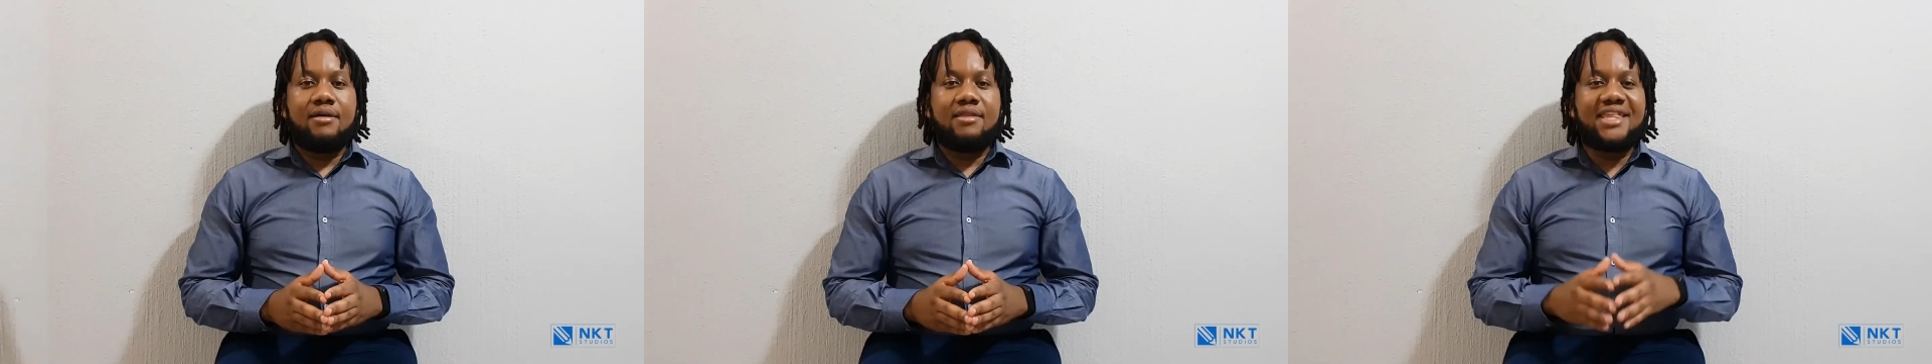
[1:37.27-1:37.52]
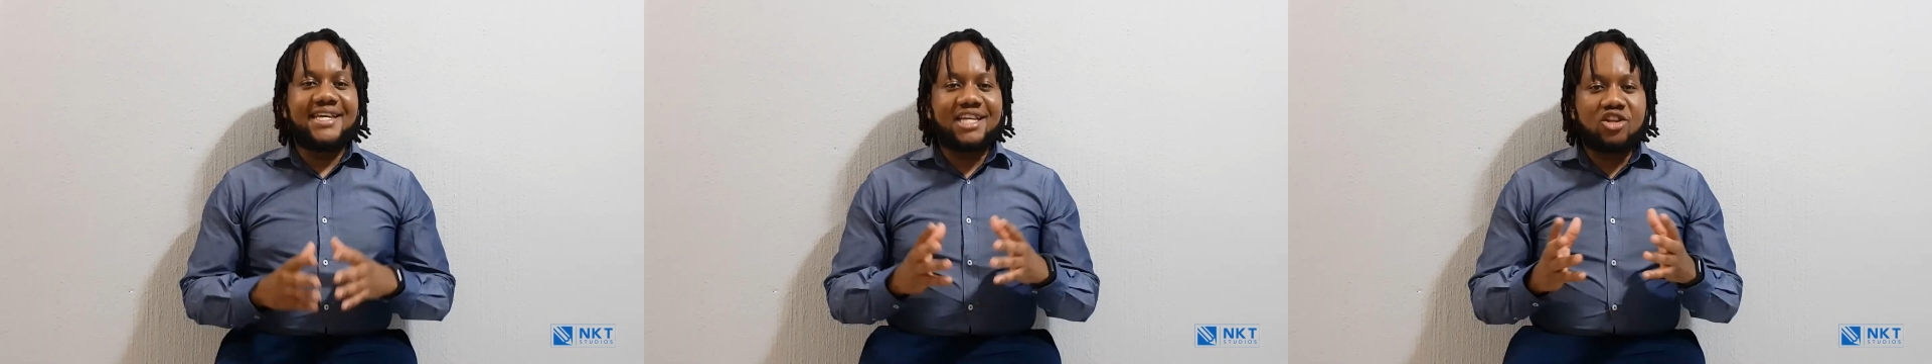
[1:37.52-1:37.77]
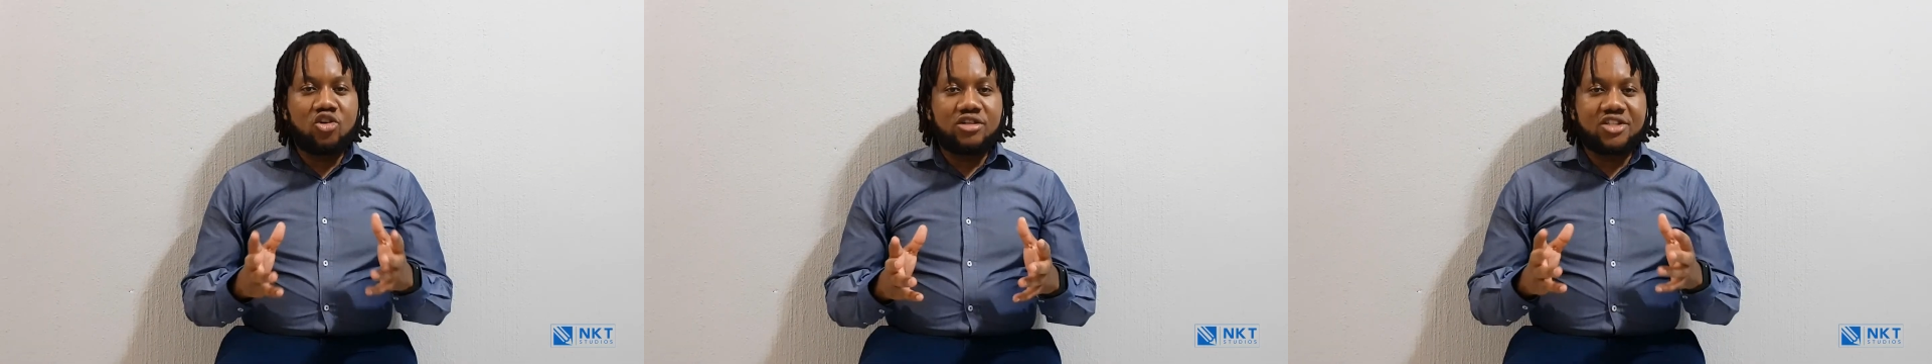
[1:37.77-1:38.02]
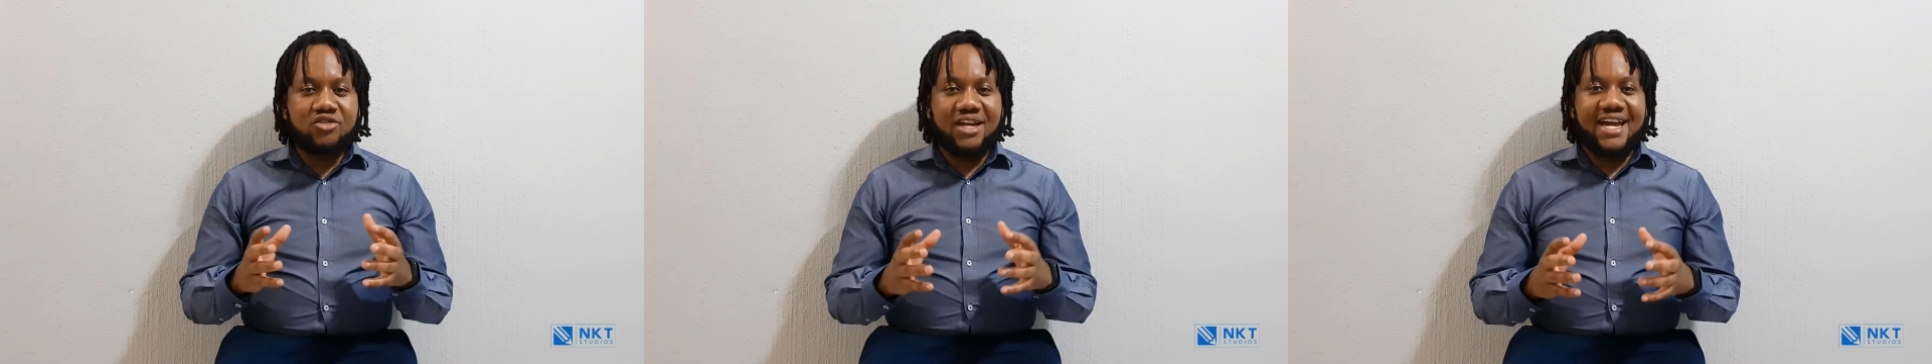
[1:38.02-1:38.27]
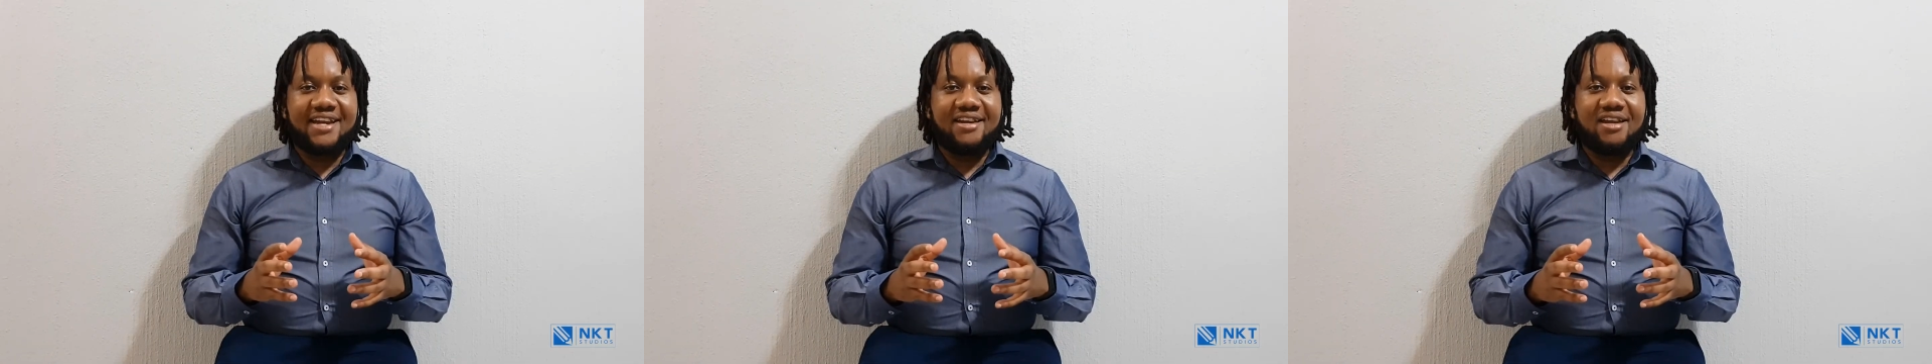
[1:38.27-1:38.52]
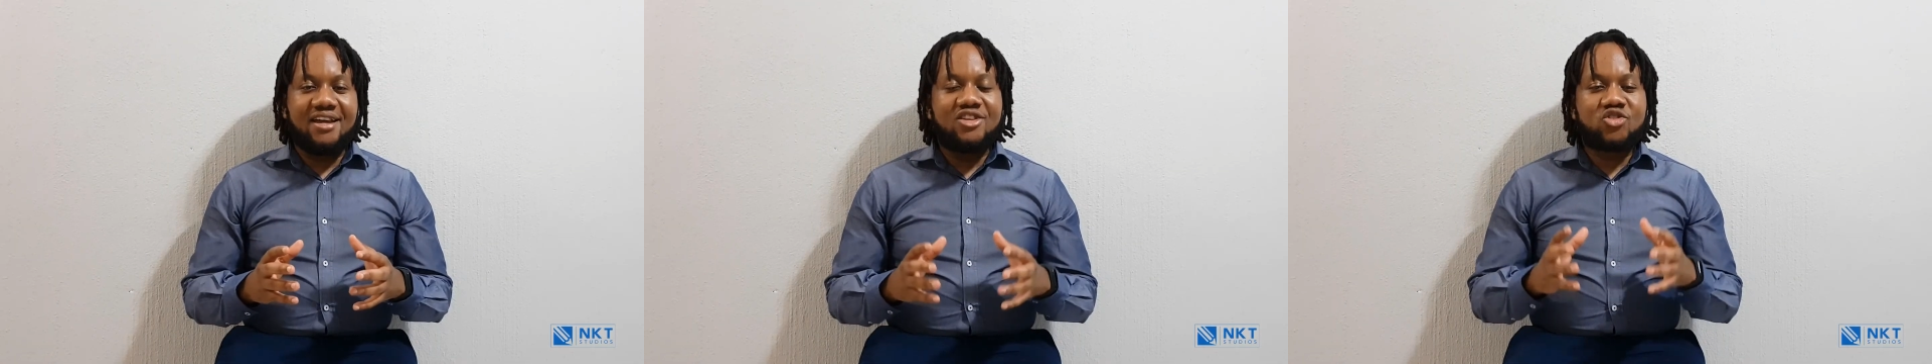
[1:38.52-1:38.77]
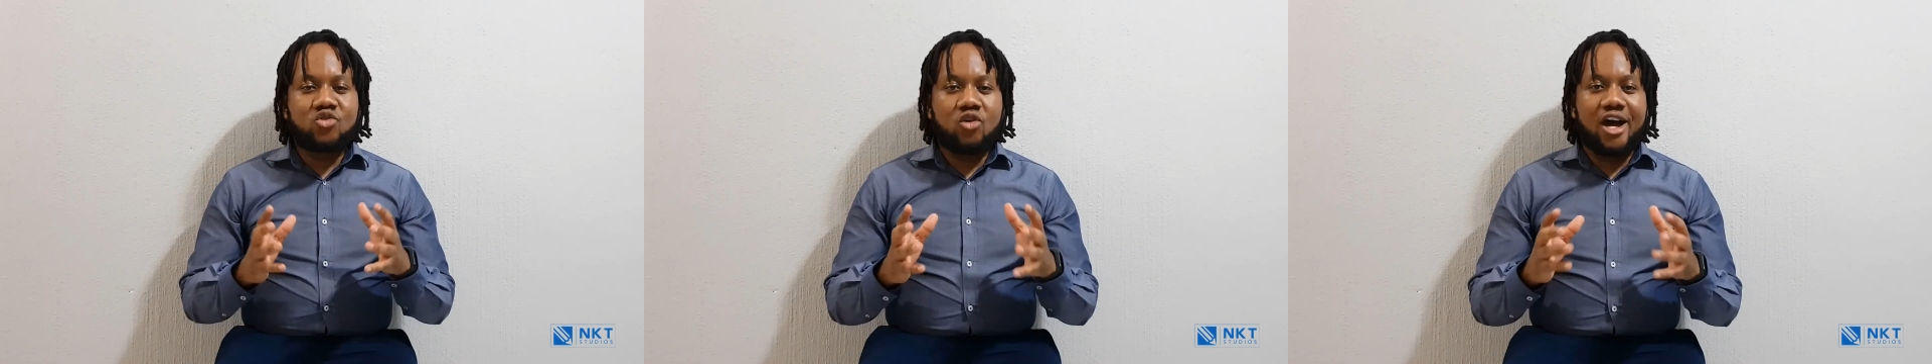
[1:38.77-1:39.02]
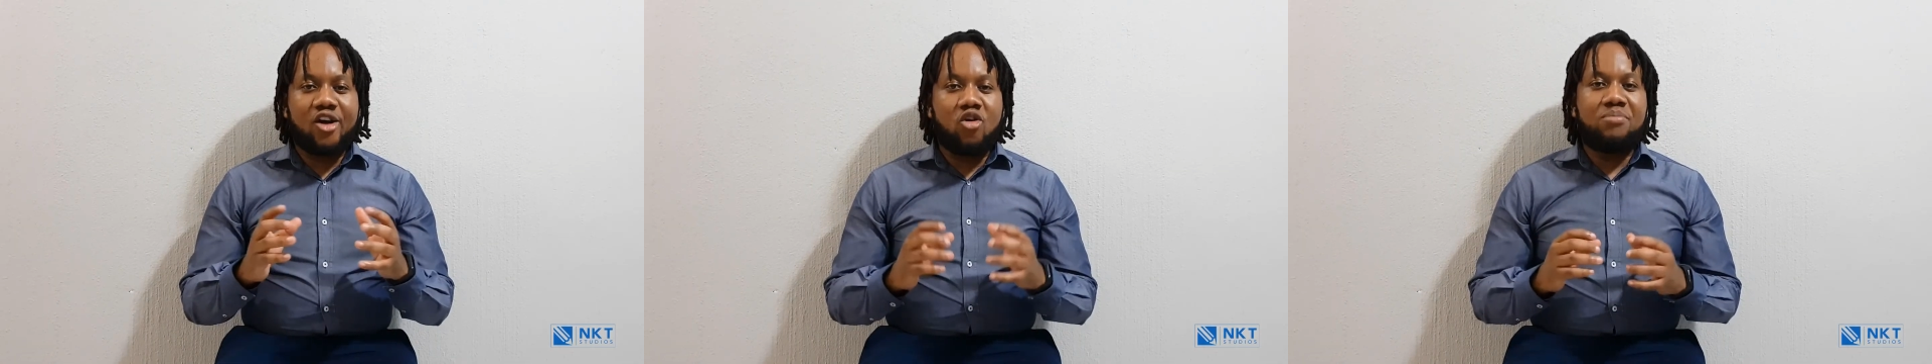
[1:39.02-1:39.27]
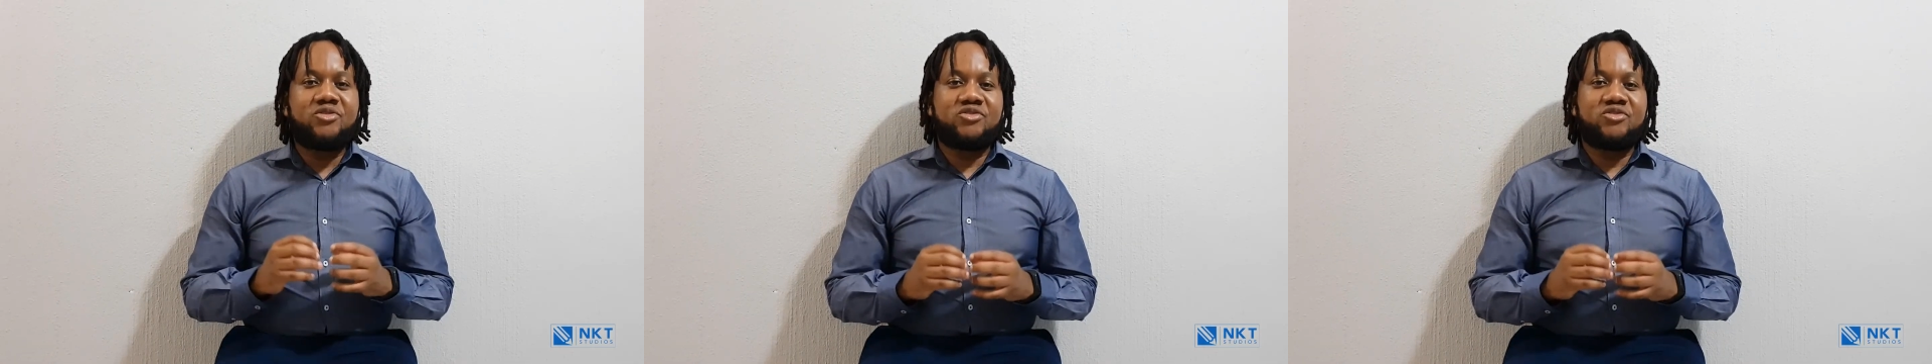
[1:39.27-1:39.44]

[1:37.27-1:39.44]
There's a lot to learn, so I hope